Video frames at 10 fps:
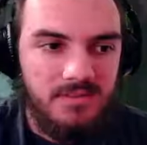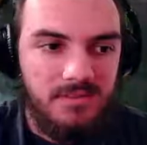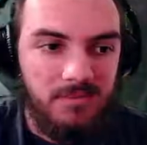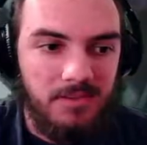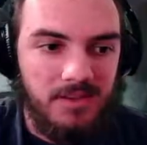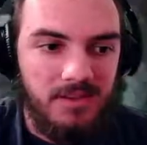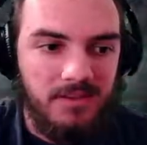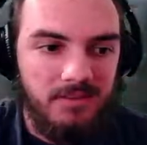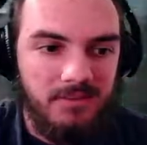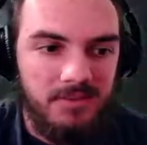the block
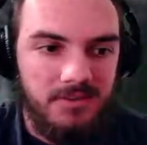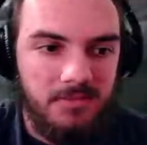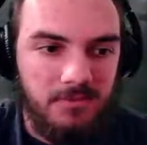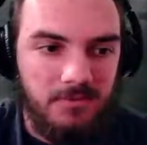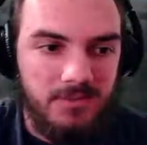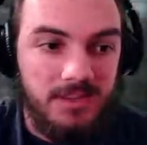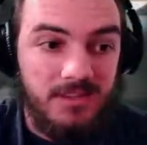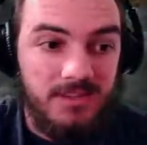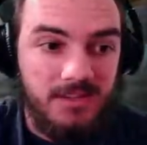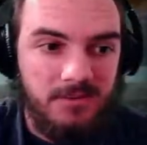if there are 2 brewing stands
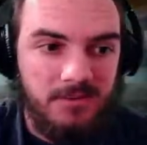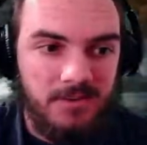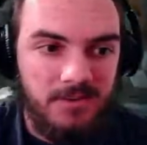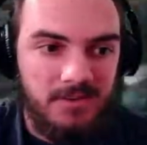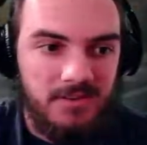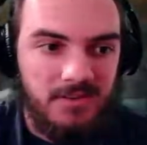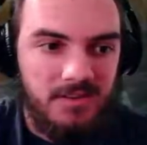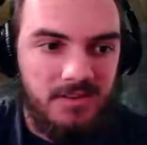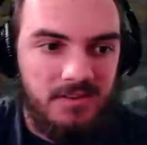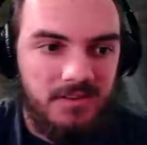next to each other,
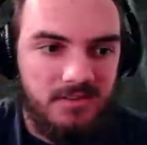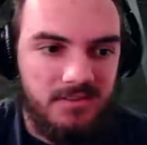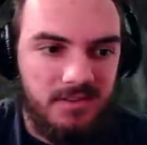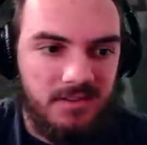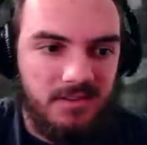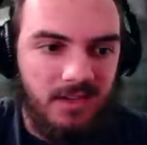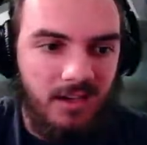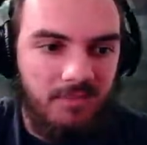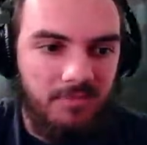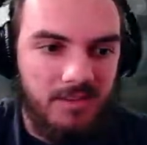because it's like a
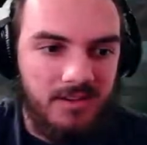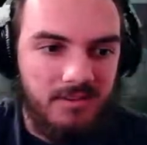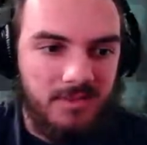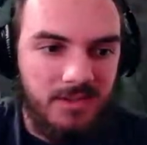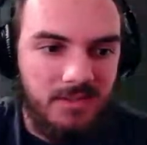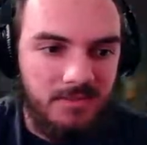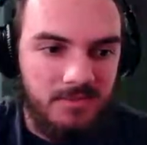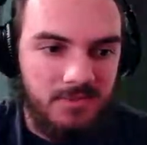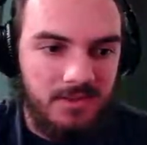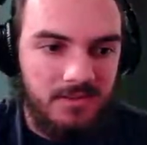half block space in
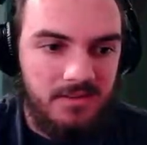between.